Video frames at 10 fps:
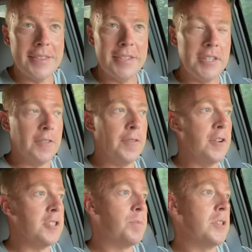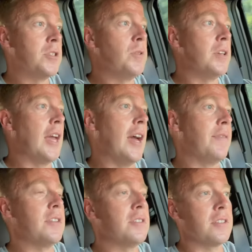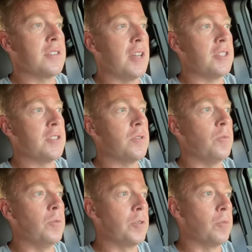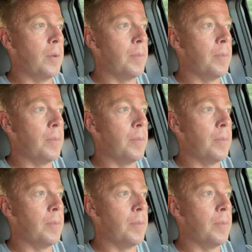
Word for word: The difference between having success with